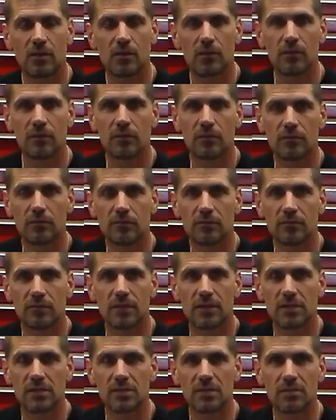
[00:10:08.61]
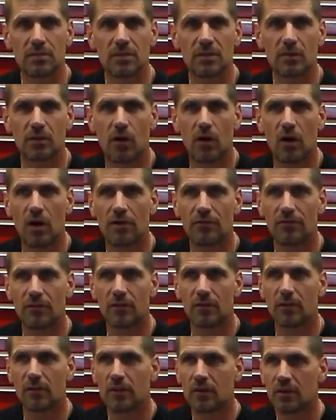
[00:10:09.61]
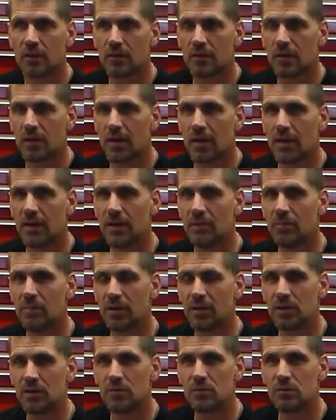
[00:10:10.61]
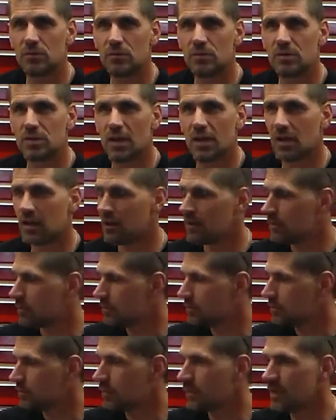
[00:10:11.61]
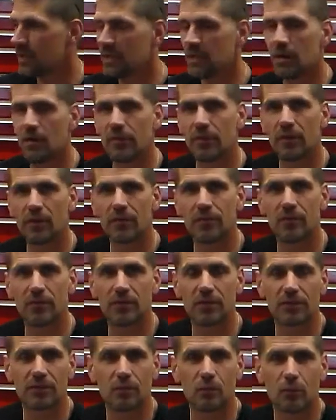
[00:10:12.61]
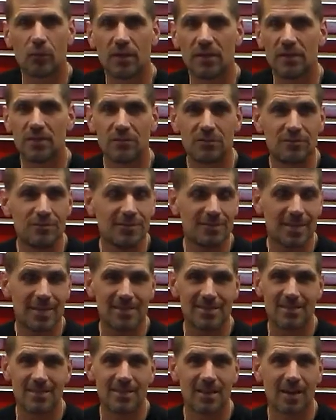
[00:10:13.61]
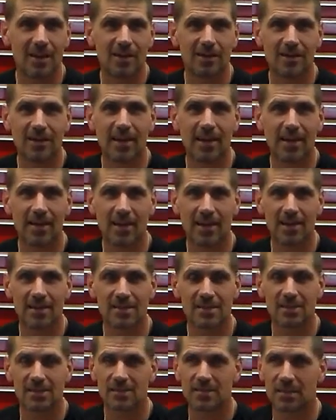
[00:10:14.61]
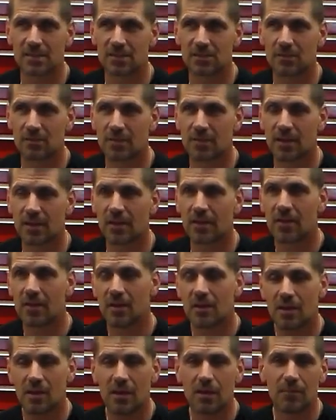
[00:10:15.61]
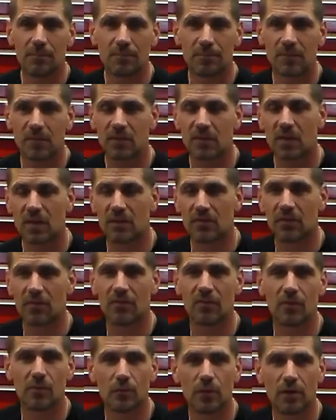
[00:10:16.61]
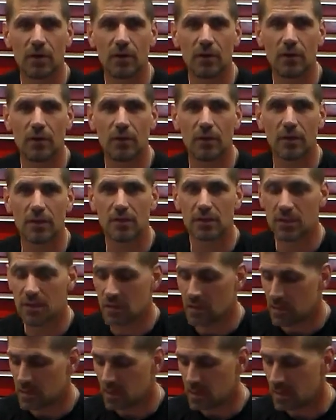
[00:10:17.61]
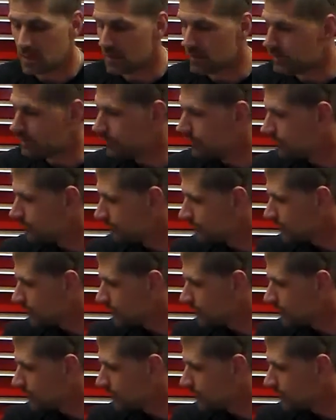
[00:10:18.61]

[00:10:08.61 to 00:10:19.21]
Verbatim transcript: you know that's something to offer anybody who's uh, looking out there for different ways to test the car, diagnostics, that sort of thing. Um, that's kind of a fun way to do it. Um,